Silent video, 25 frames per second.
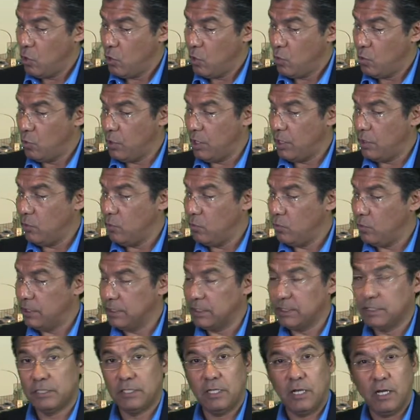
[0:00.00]
what
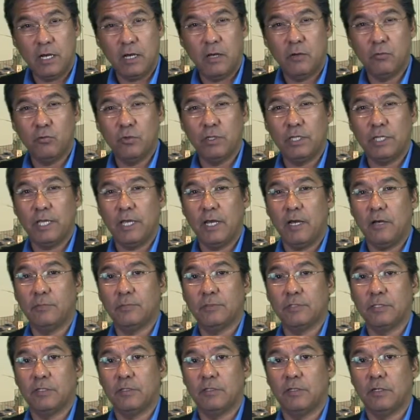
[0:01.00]
really
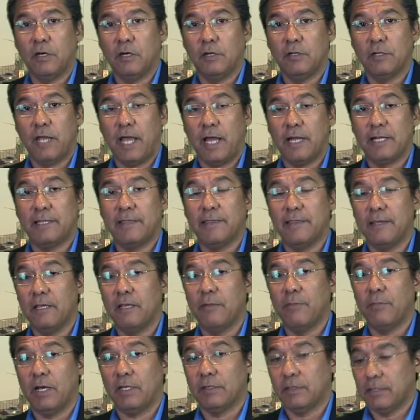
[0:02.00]
helps on how to think
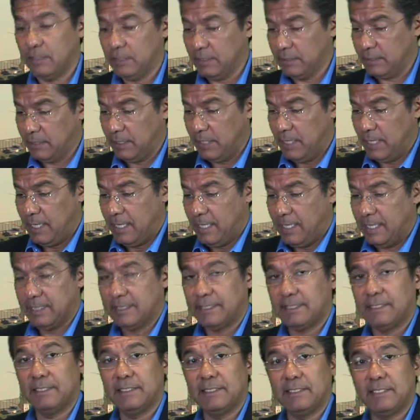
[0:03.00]
about this
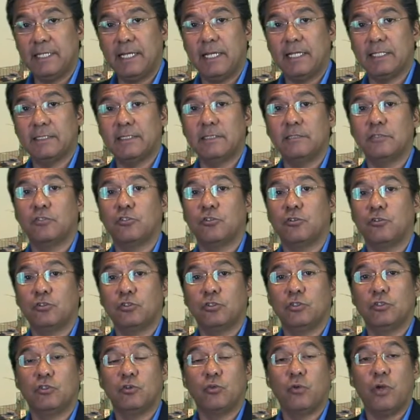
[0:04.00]
is this in essence
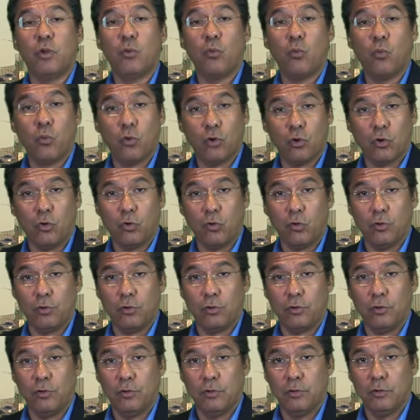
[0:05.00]
turns into a work
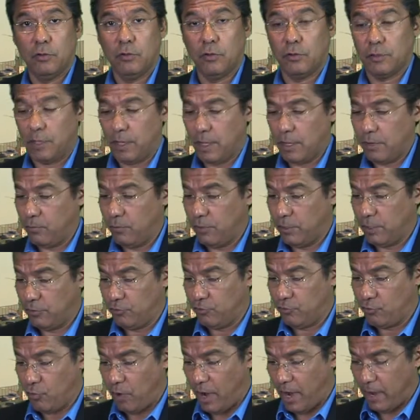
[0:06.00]
order. Okay, when a
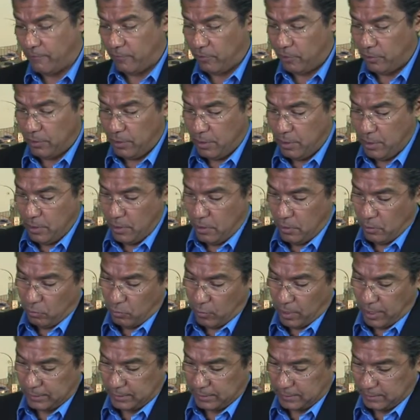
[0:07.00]
driver
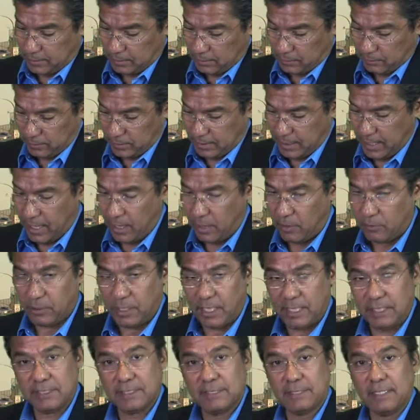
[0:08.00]
writes thumbs down
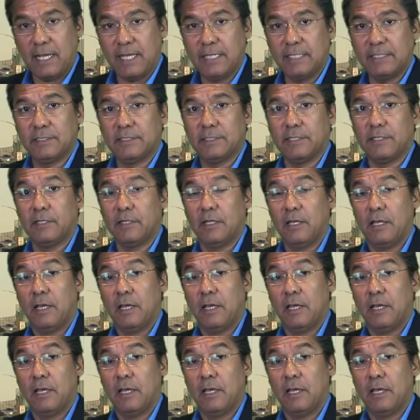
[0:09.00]
and signs it,